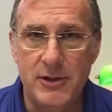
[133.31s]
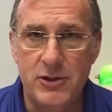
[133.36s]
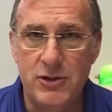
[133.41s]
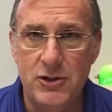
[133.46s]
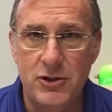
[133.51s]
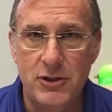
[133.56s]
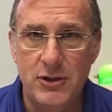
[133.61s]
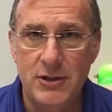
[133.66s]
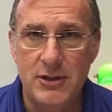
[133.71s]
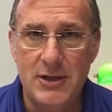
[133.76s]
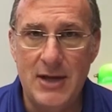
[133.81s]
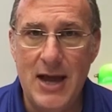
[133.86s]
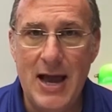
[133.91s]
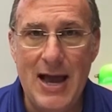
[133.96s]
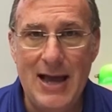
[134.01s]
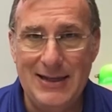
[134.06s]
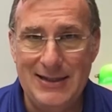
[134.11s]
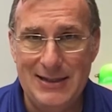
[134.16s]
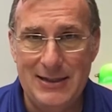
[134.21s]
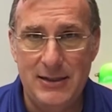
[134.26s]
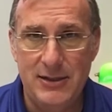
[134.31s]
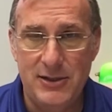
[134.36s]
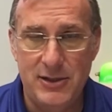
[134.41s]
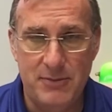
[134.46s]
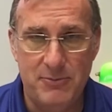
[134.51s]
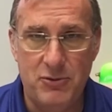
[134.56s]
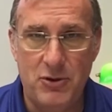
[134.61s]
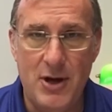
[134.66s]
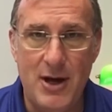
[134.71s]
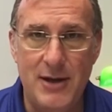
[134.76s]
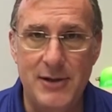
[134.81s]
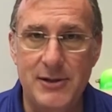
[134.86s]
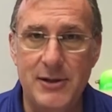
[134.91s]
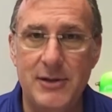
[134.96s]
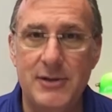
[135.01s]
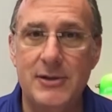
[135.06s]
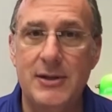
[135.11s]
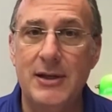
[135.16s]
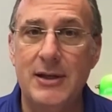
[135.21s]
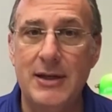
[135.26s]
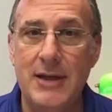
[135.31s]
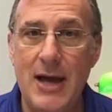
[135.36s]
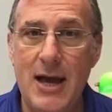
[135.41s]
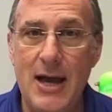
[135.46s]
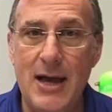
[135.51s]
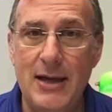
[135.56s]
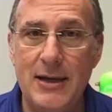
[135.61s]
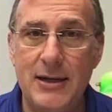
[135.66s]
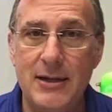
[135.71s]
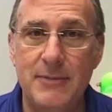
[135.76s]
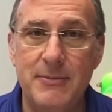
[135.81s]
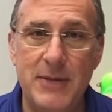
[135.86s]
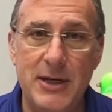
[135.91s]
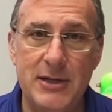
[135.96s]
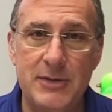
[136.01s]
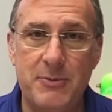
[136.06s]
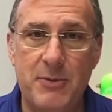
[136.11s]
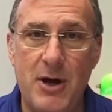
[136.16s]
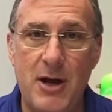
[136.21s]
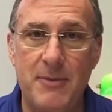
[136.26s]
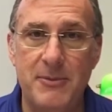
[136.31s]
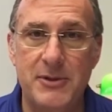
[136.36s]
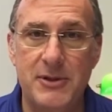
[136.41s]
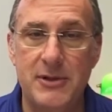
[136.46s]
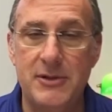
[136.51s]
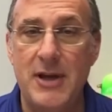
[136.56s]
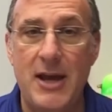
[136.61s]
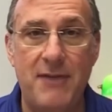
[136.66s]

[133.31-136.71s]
it should not surprise us that God makes promises.